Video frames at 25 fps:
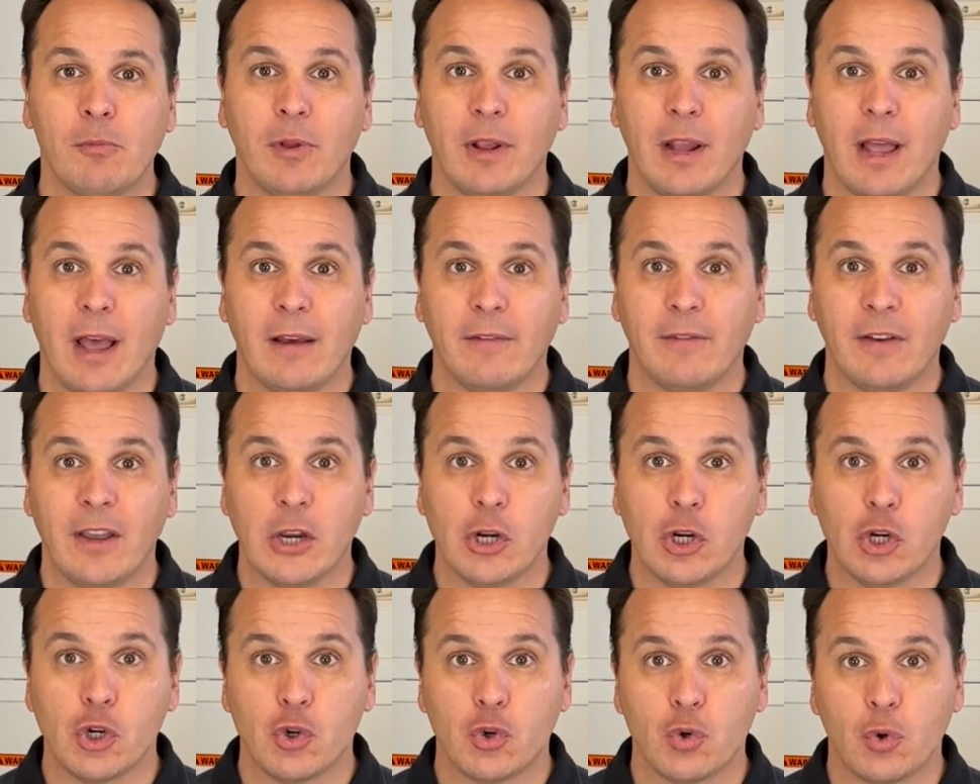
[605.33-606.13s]
will have a
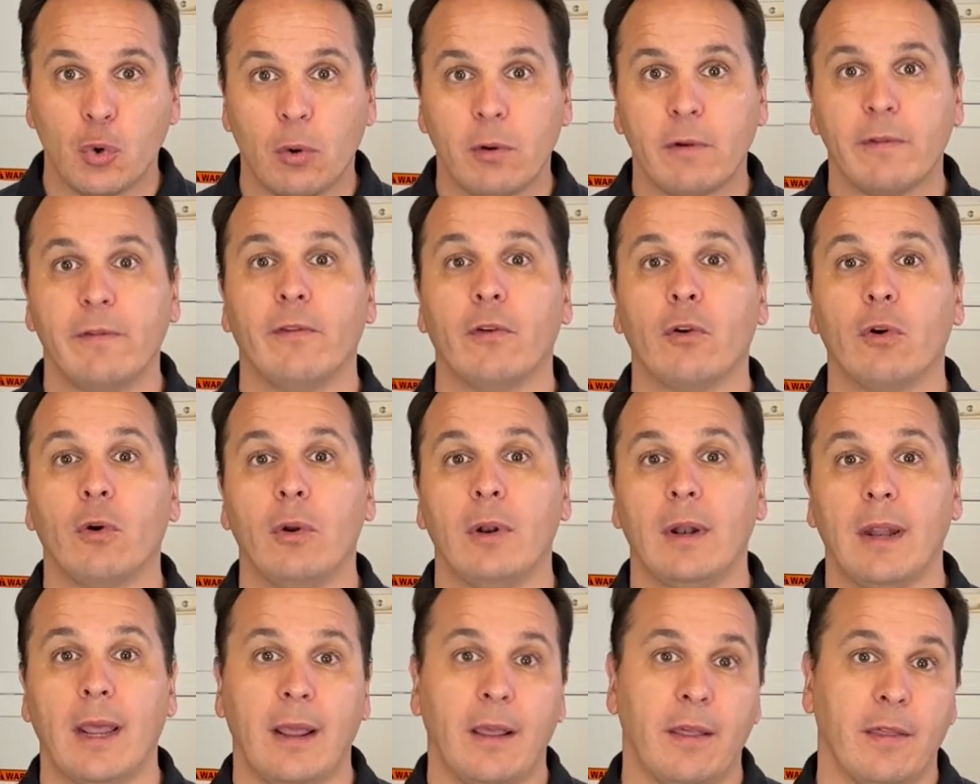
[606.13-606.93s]
short focal
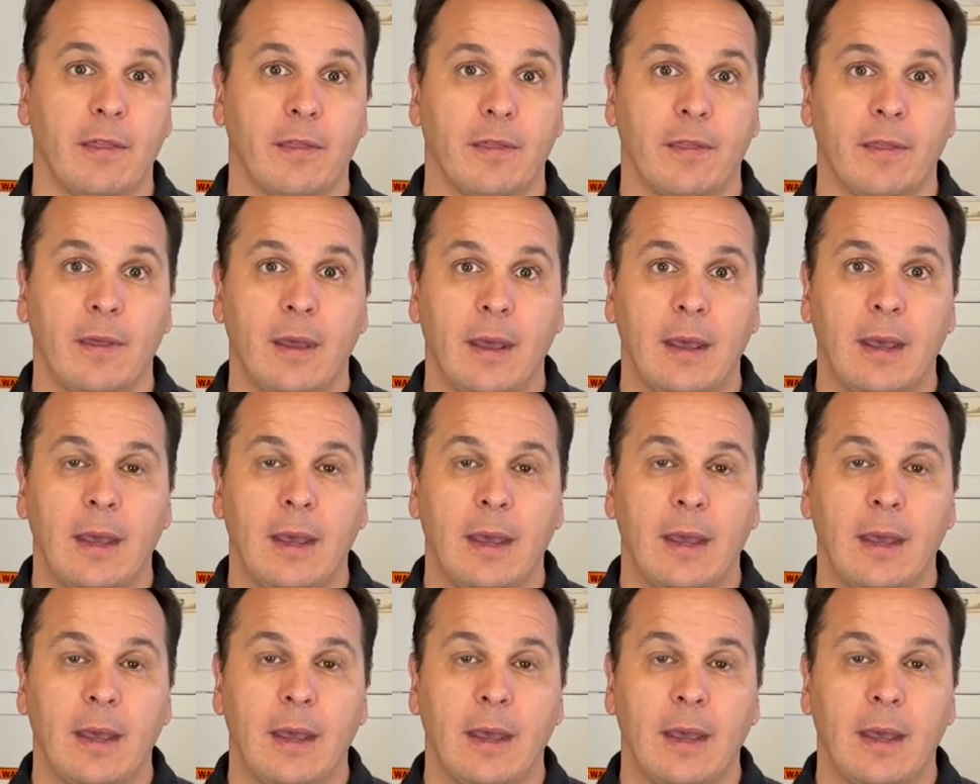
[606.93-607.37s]
length.